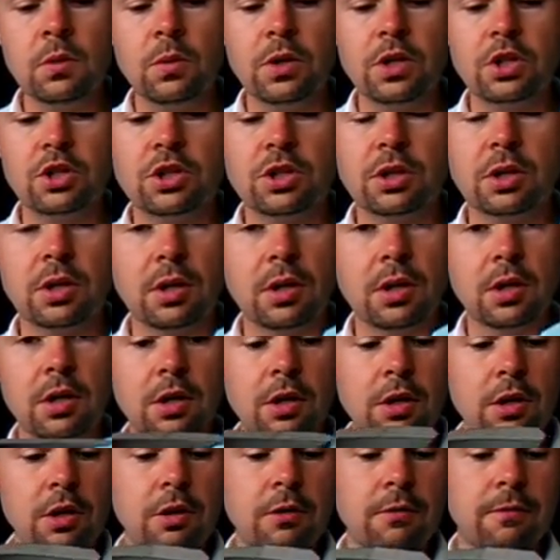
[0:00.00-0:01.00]
which
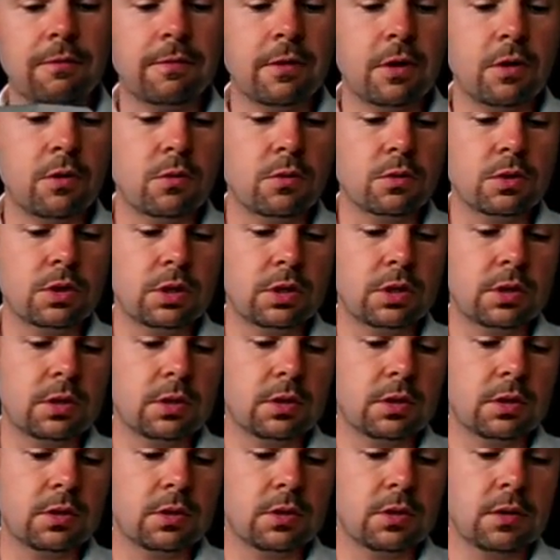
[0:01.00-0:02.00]
you fold,
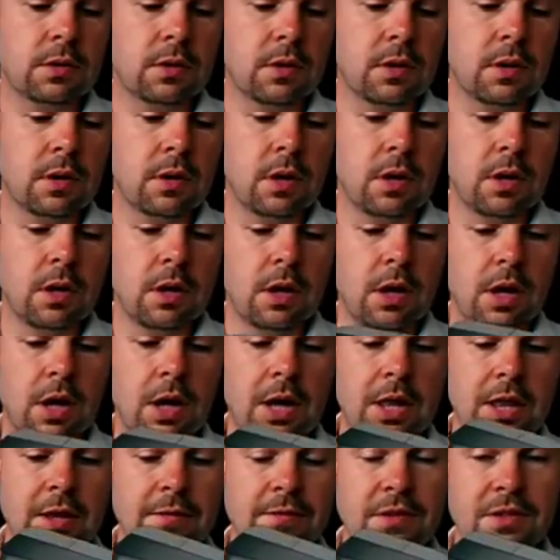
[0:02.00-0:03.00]

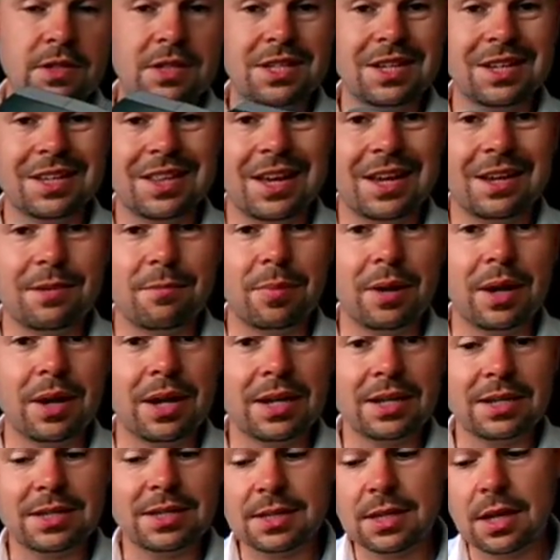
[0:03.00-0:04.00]
and if you stick that in
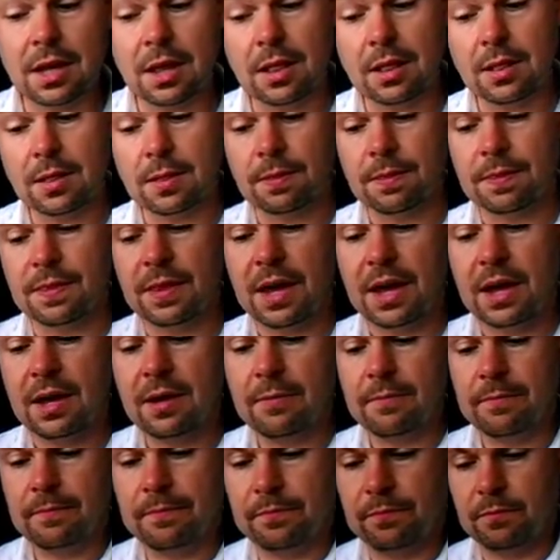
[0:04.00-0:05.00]
place,
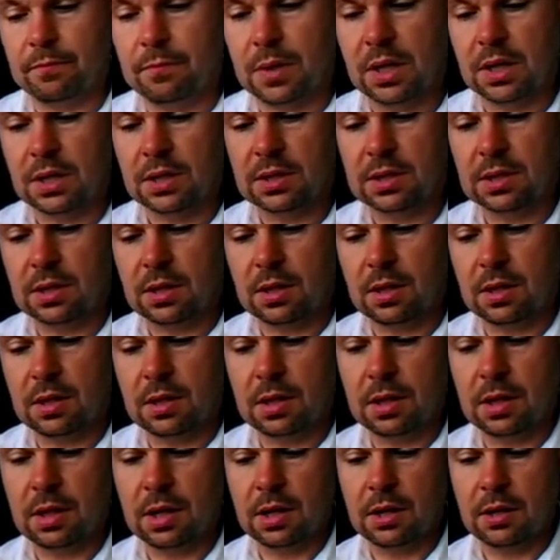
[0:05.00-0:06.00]
that makes
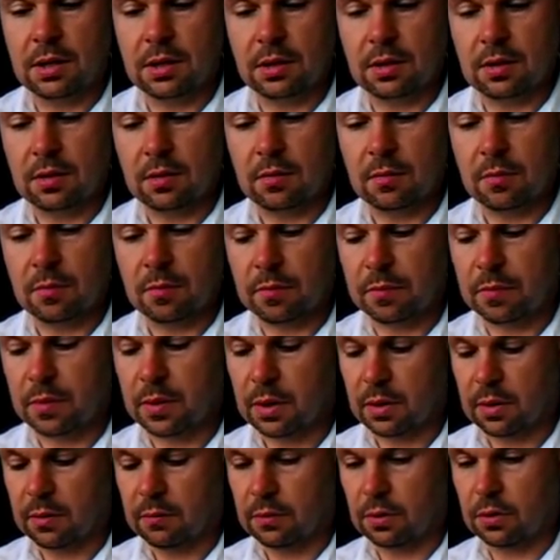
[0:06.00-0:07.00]
the other
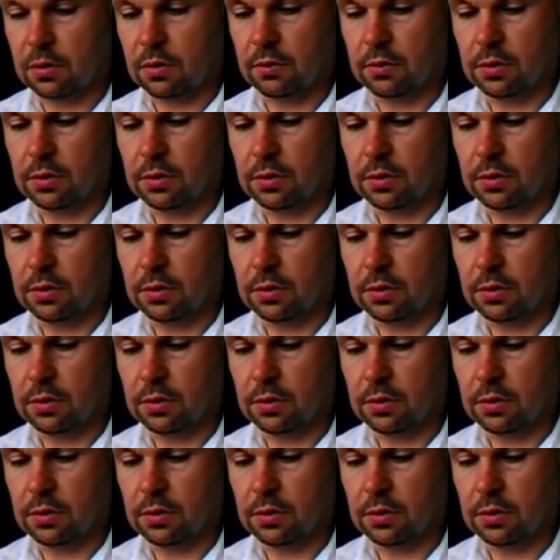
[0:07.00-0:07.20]
part of the